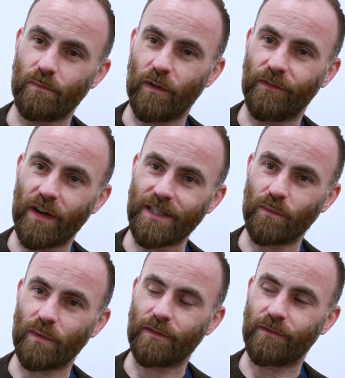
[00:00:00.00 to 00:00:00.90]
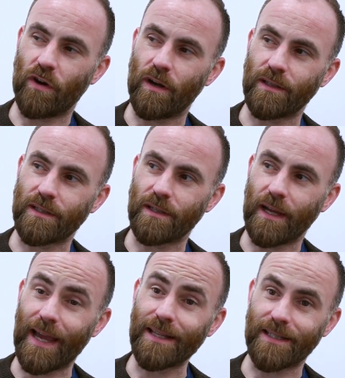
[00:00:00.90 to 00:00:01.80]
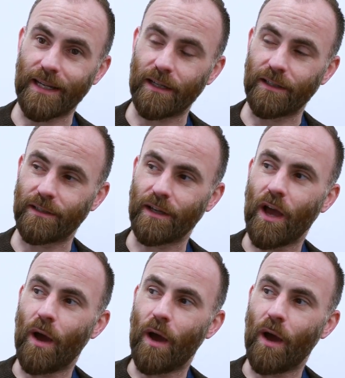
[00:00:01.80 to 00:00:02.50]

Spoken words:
were fighting with France against England.